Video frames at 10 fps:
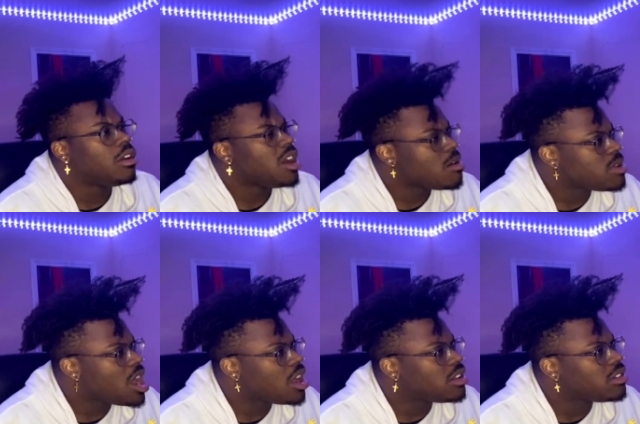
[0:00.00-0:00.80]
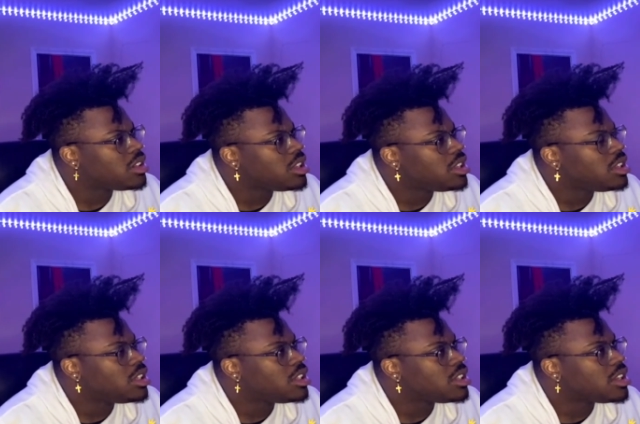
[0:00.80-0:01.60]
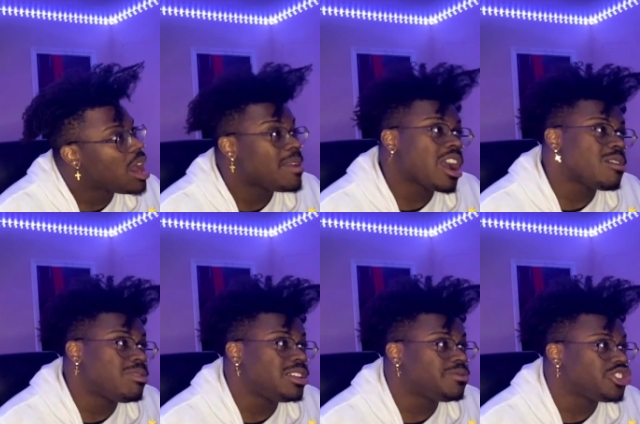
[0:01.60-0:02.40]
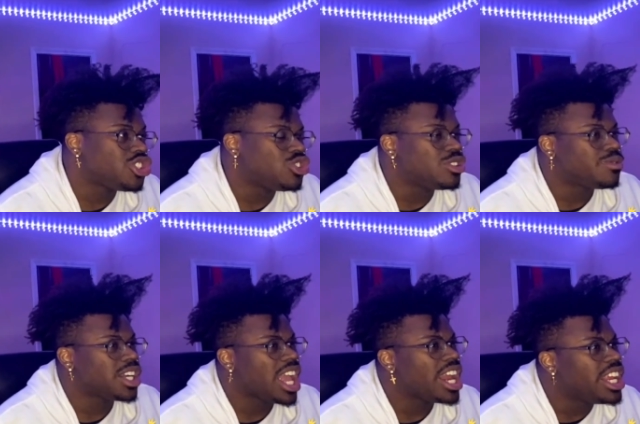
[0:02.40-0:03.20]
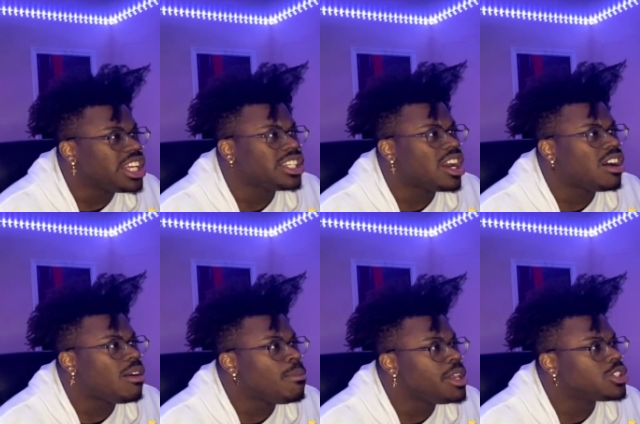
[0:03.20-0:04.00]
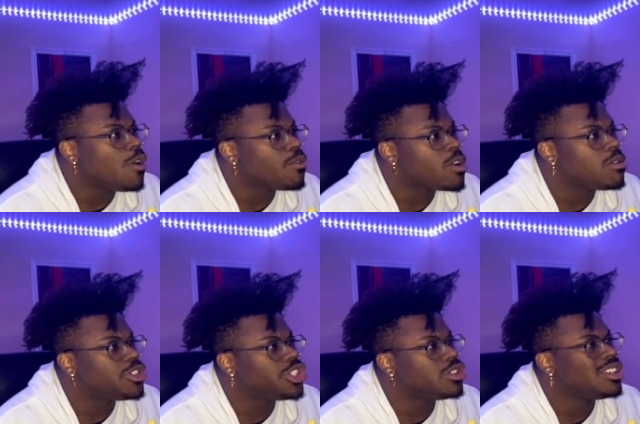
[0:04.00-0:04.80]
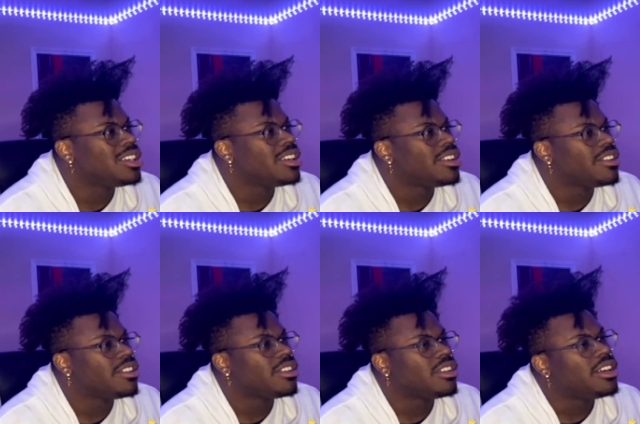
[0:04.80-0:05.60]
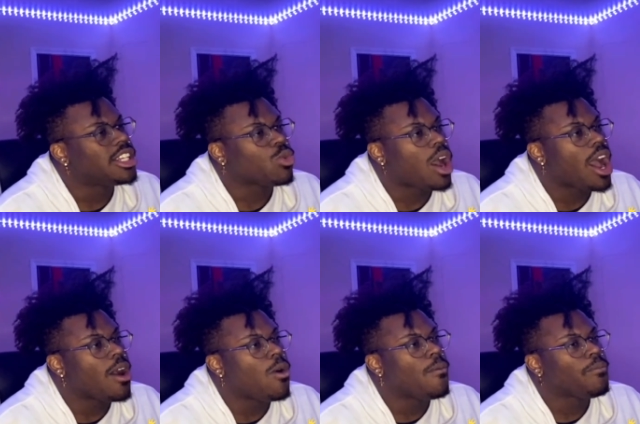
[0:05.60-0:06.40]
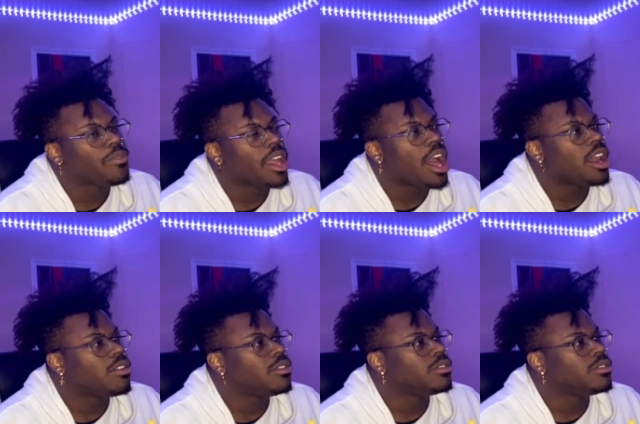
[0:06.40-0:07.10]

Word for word: I'm not. I'm not completely sure who the fuck that is. Now. I'm real with you. That's wild. I don't.